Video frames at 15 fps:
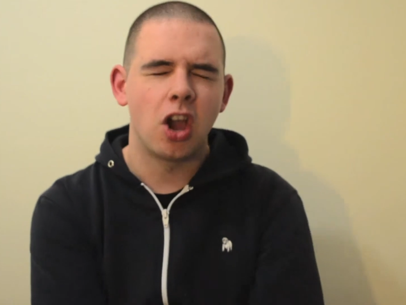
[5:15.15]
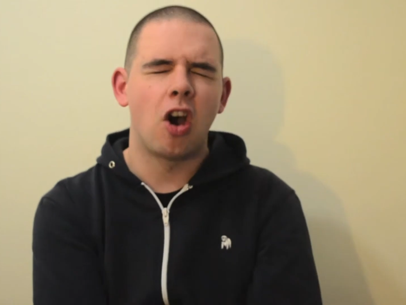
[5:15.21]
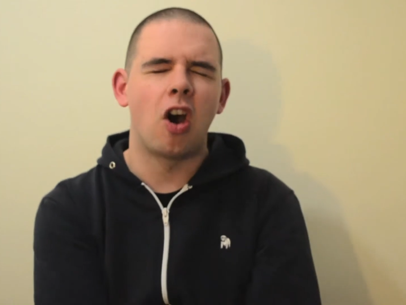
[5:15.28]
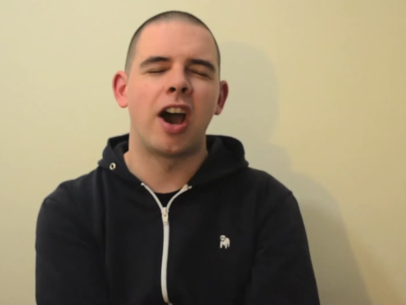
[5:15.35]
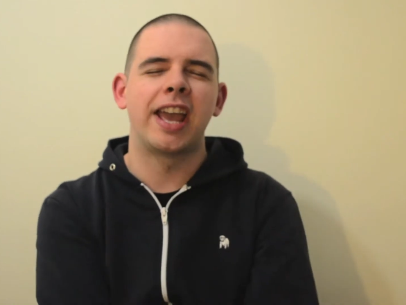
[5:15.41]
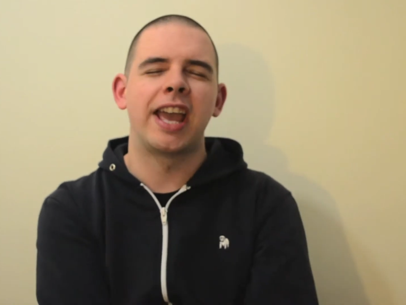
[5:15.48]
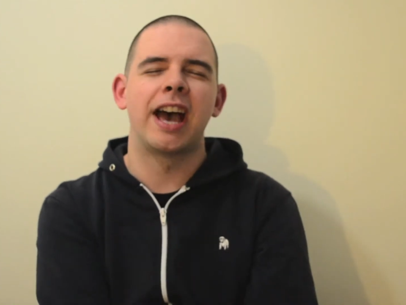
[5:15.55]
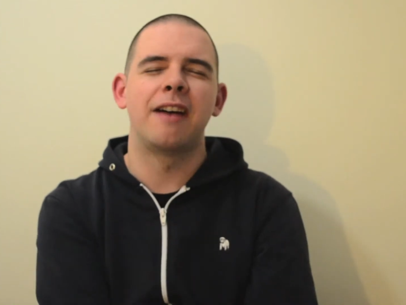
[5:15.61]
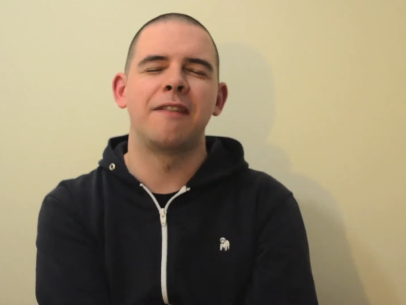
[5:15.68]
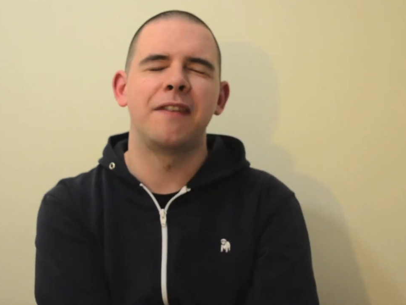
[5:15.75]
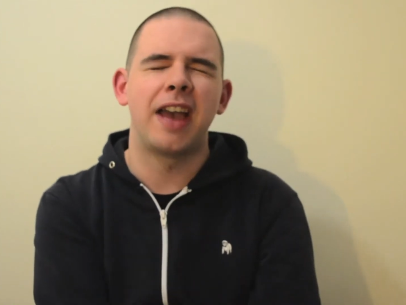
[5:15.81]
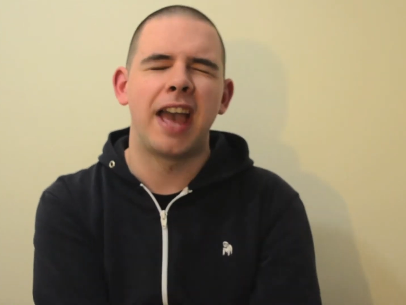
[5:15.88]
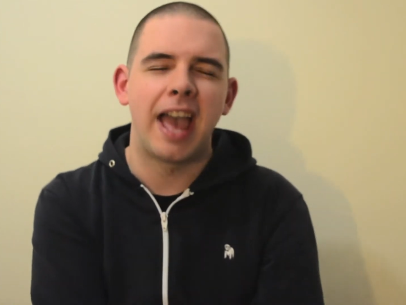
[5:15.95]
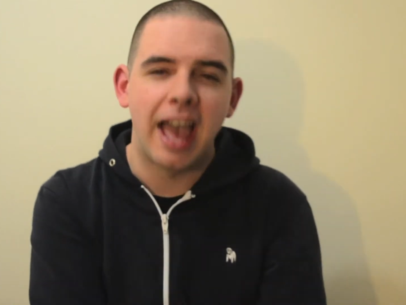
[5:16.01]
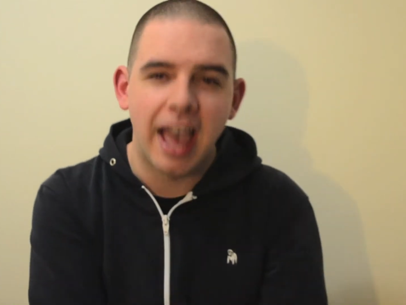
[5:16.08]
I
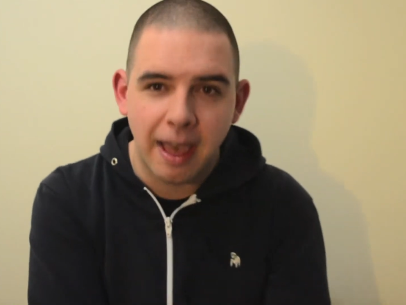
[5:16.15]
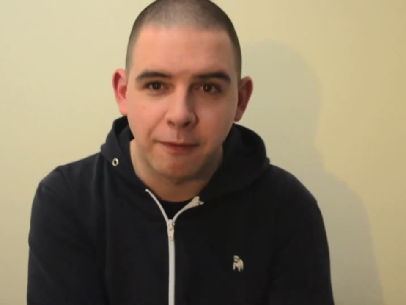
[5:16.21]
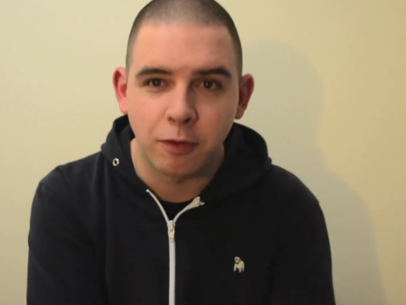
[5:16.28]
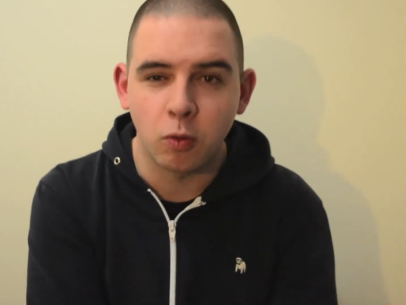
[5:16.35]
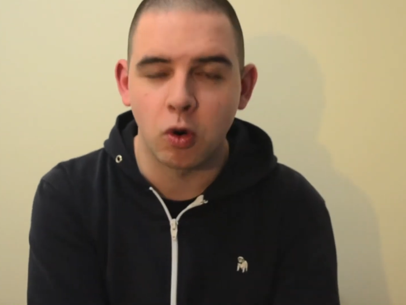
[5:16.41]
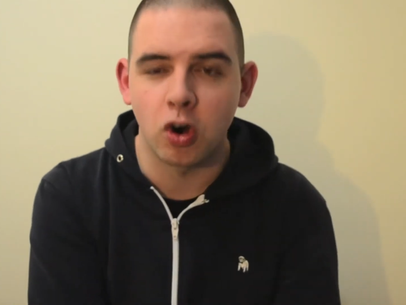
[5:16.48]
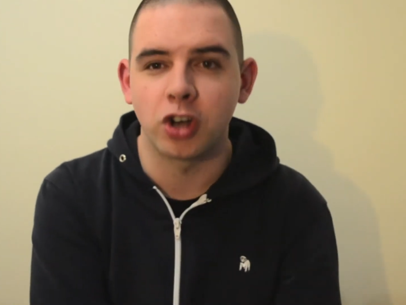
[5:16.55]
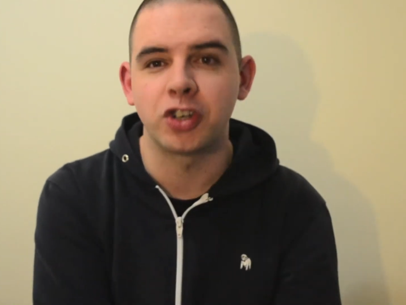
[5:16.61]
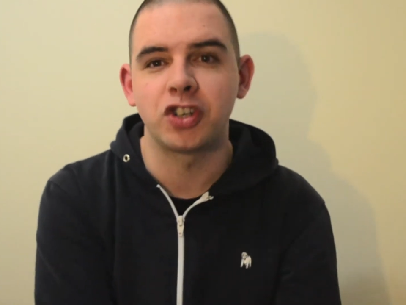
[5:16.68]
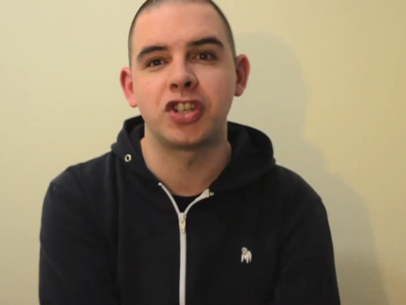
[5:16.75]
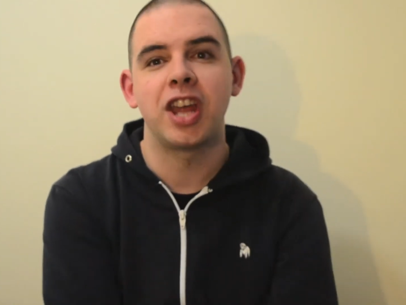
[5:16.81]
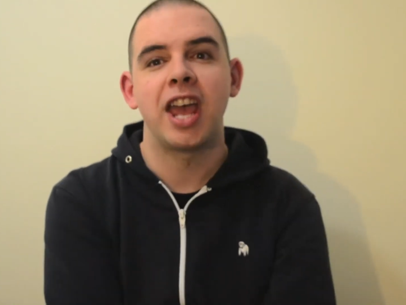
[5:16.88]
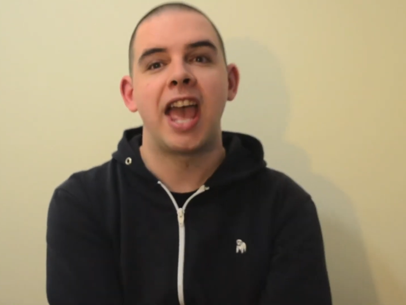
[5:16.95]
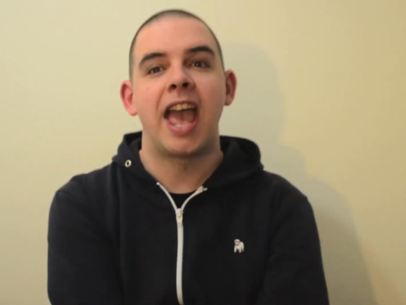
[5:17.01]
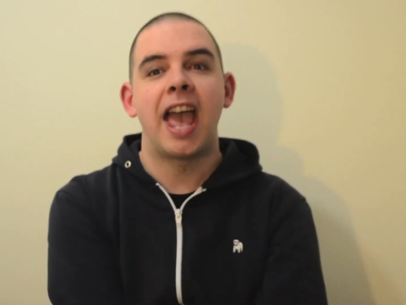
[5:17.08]
have ever
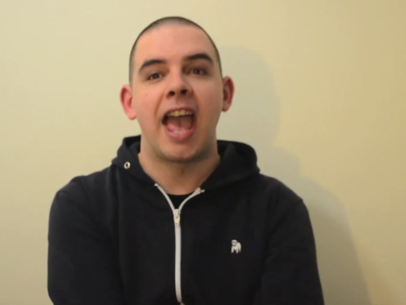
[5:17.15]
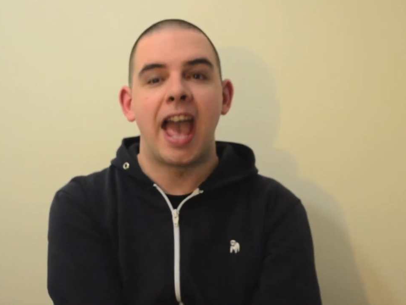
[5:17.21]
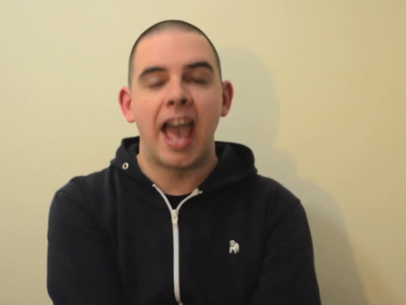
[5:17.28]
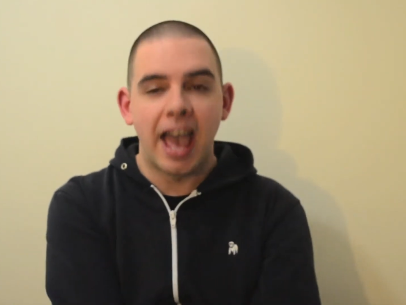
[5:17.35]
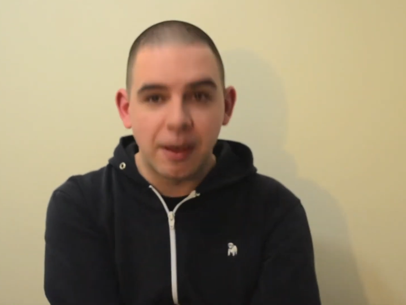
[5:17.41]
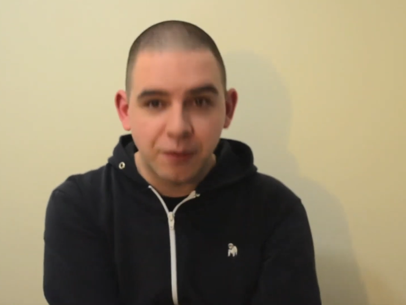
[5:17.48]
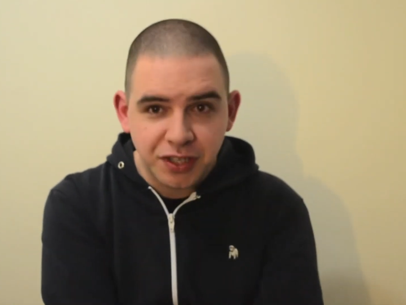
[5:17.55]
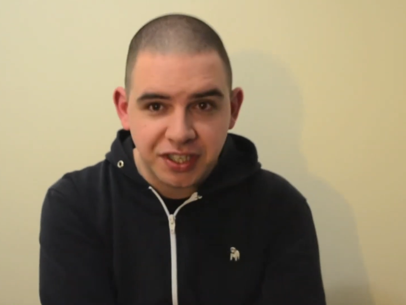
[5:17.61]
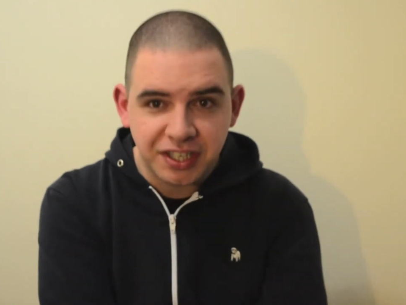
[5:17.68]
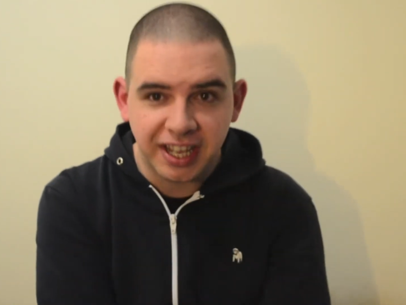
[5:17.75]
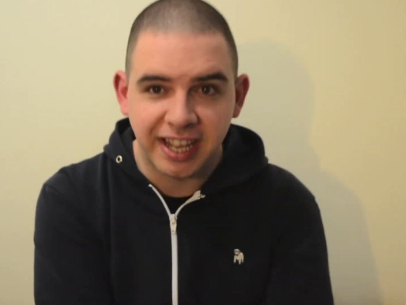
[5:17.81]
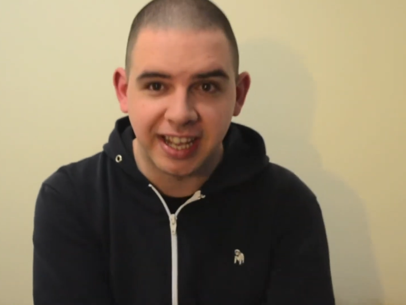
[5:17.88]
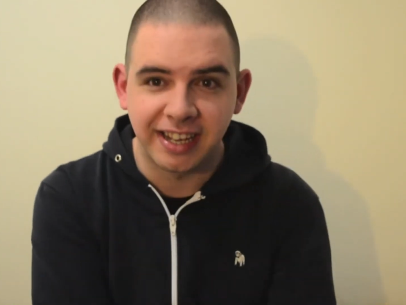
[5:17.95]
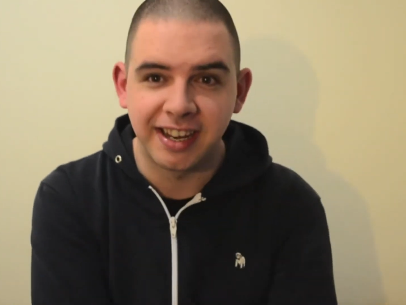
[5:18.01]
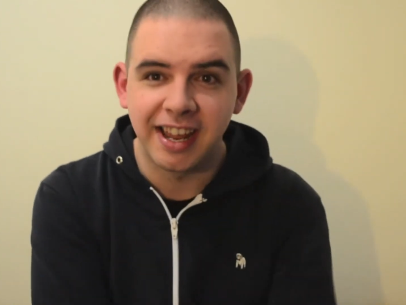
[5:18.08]
watched, ever
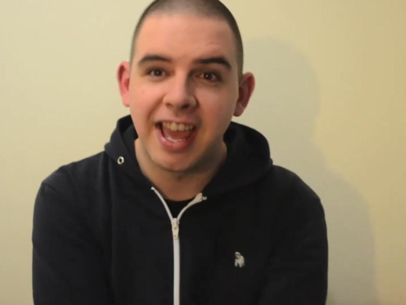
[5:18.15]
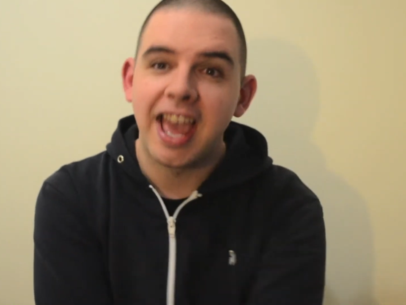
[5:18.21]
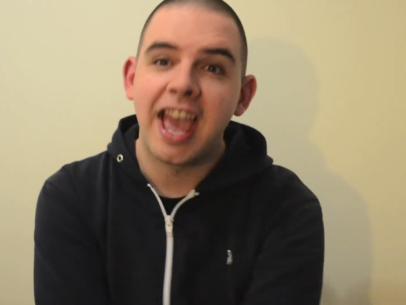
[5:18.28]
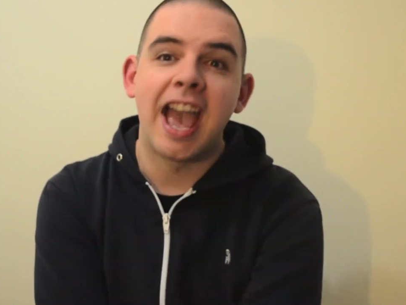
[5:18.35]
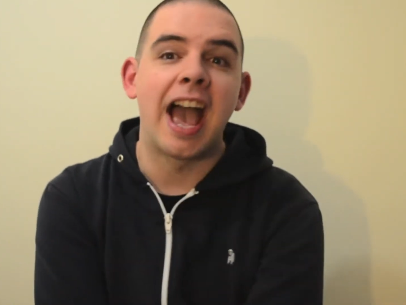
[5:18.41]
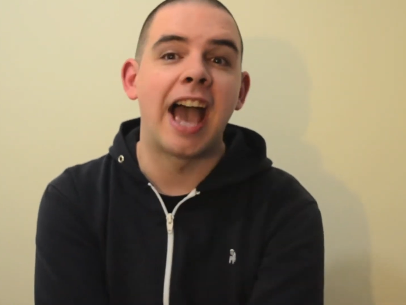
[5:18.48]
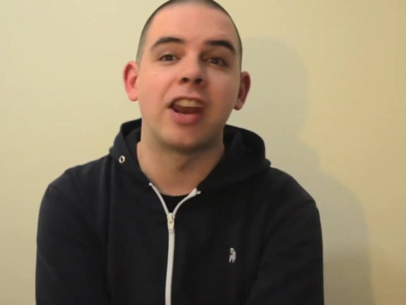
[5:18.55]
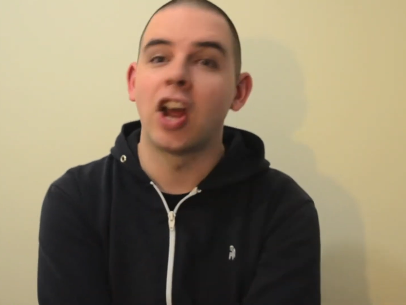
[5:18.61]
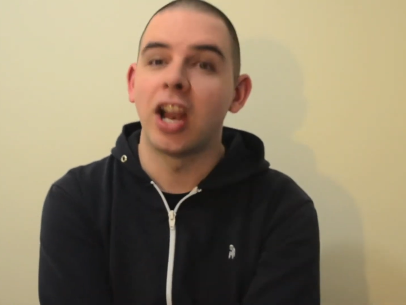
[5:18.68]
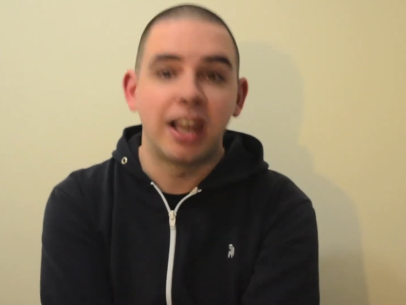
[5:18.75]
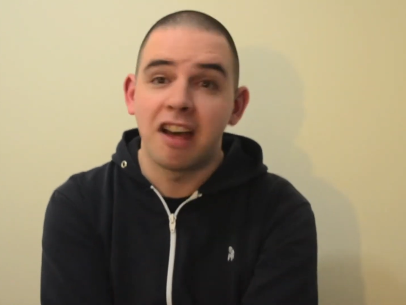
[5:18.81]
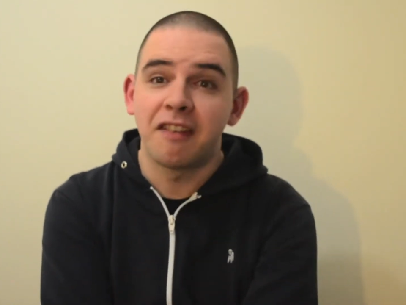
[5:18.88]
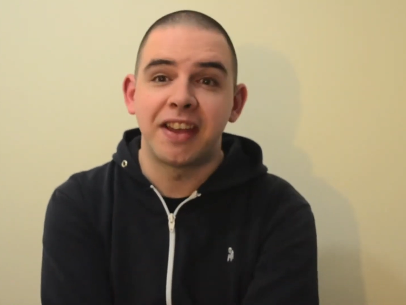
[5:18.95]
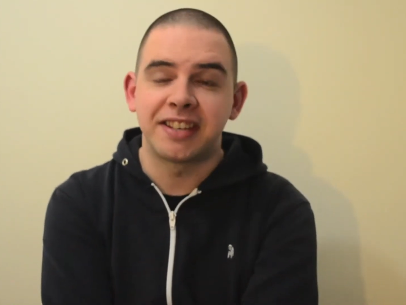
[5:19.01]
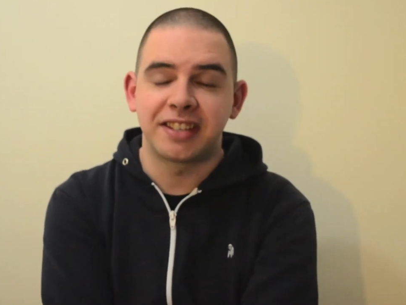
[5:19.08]
seen, and I
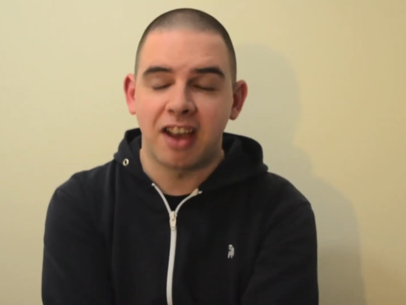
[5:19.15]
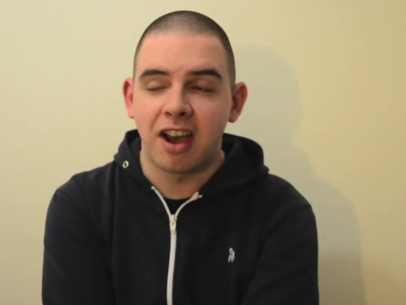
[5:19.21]
love it.